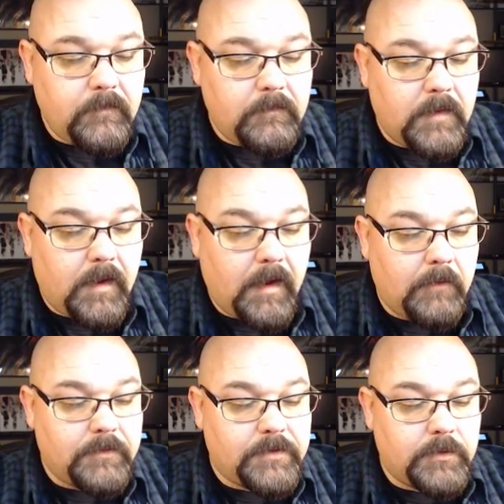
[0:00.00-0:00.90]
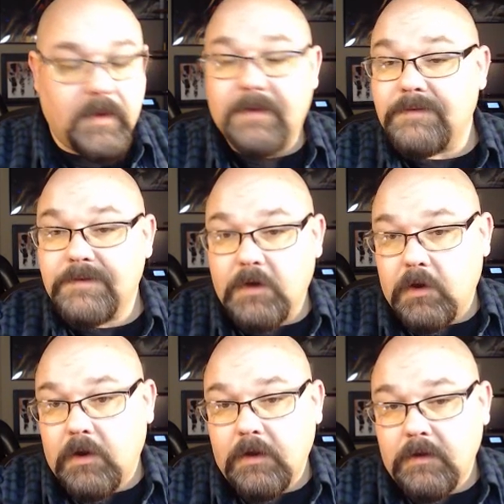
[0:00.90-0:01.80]
how to
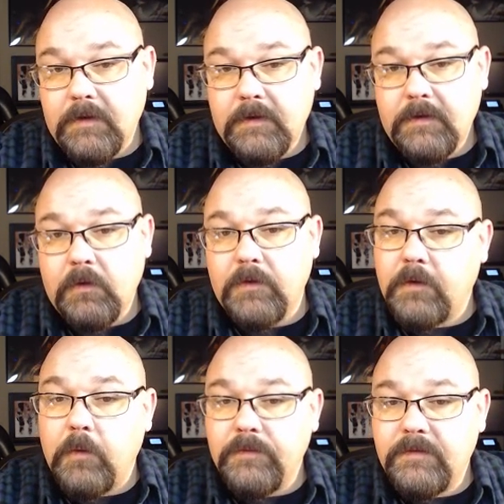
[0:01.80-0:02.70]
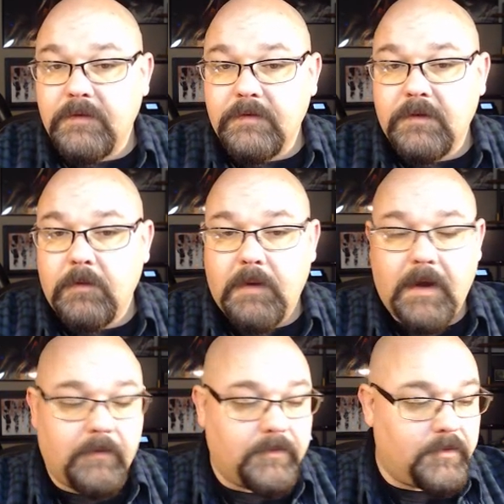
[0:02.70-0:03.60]
install your own system,
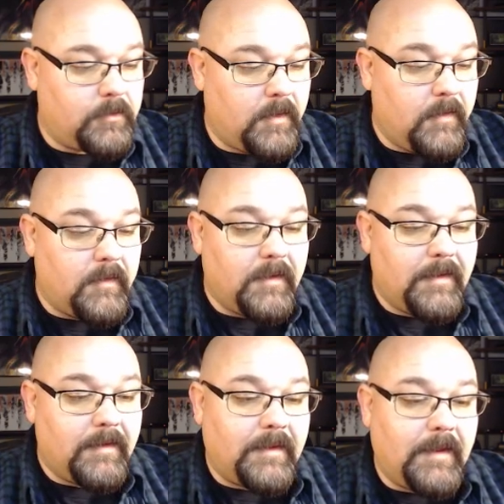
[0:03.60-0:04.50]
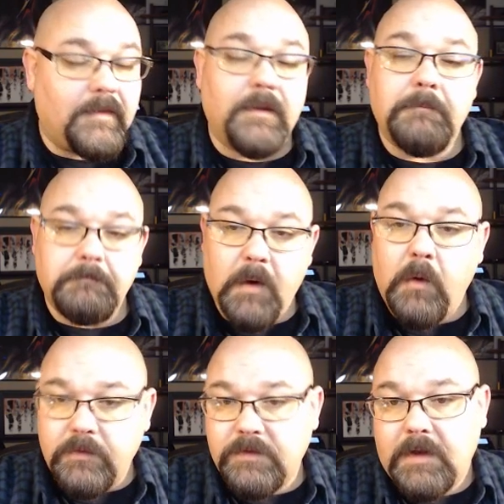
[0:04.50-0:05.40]
how to get the
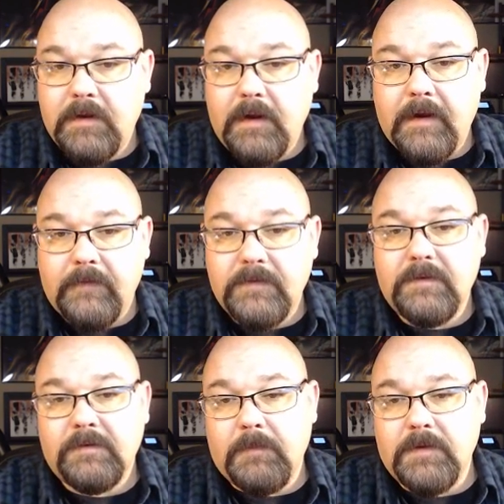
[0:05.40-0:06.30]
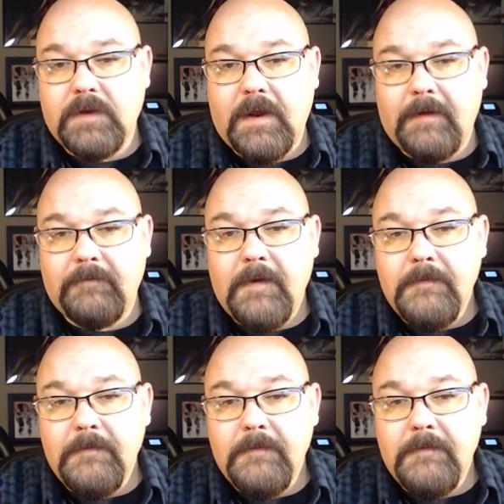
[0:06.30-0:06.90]
most out of the system that you have.